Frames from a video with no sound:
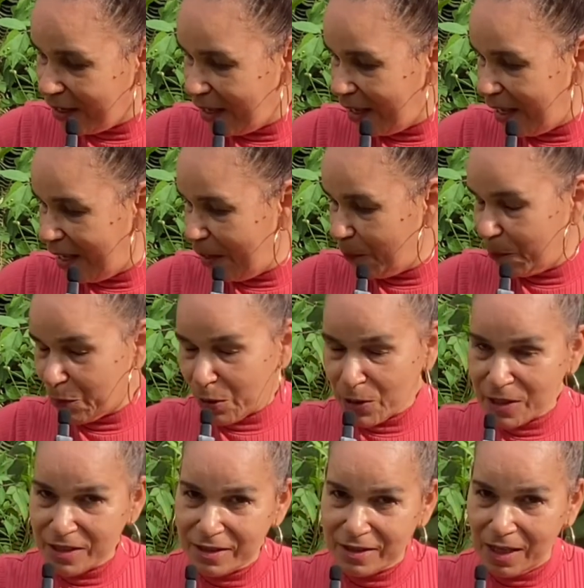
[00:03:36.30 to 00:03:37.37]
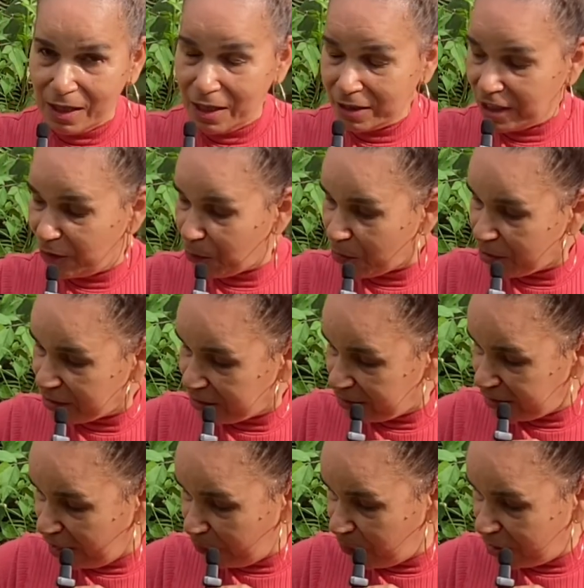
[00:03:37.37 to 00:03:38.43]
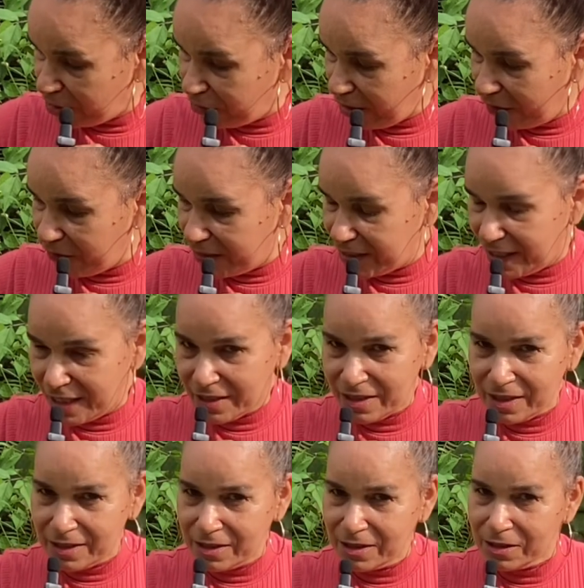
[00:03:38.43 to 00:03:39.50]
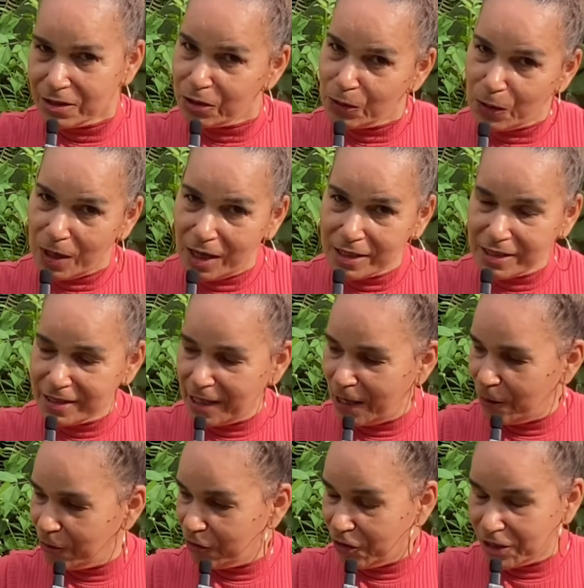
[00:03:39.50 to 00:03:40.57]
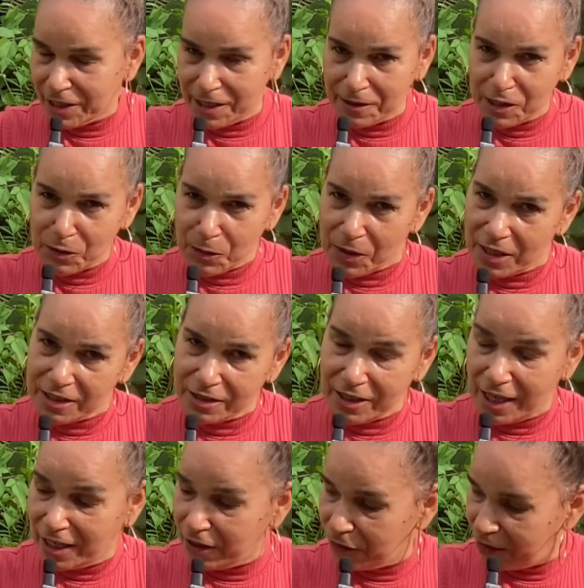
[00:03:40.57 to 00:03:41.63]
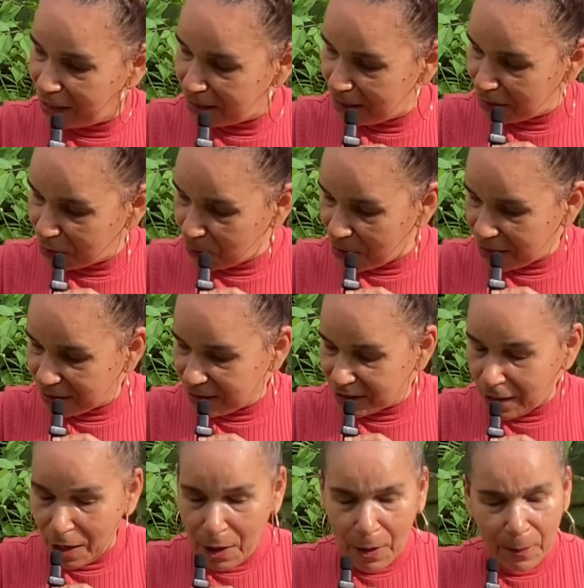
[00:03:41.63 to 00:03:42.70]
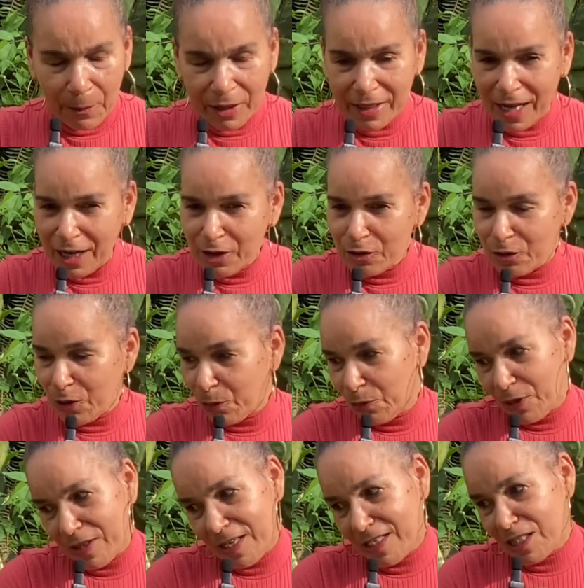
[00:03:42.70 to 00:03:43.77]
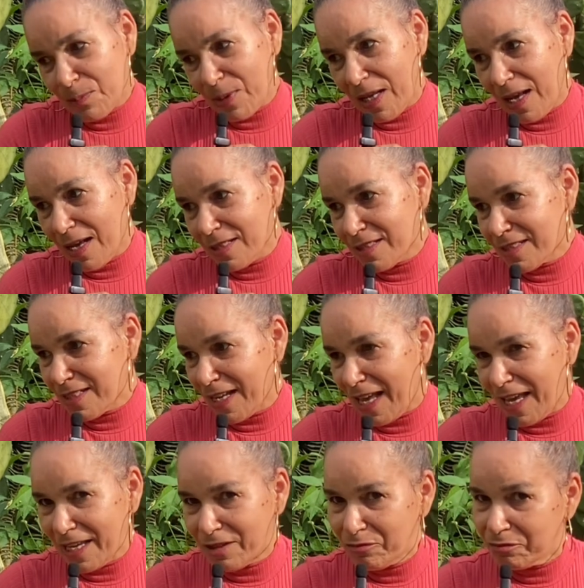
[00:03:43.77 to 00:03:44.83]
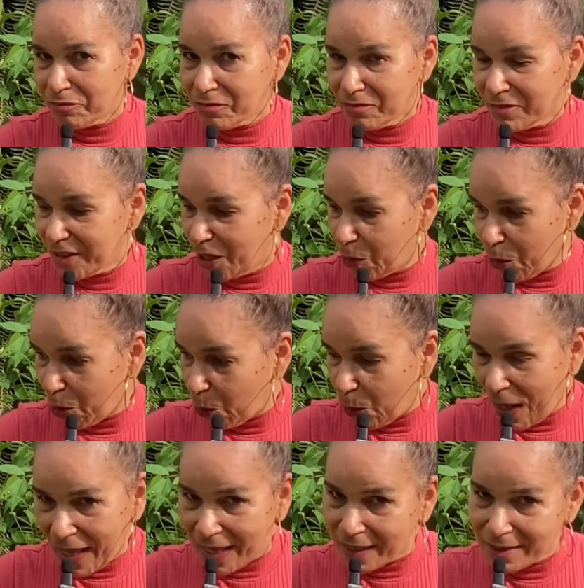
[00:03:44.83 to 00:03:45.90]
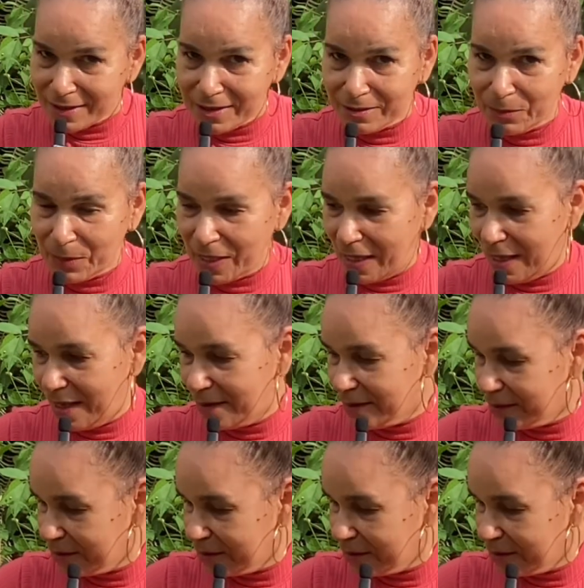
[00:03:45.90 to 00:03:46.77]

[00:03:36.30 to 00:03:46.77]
A lot of persons have been gravitating towards them for their space, to elevate their spaces. But I grew up with these plants like they were wild plants.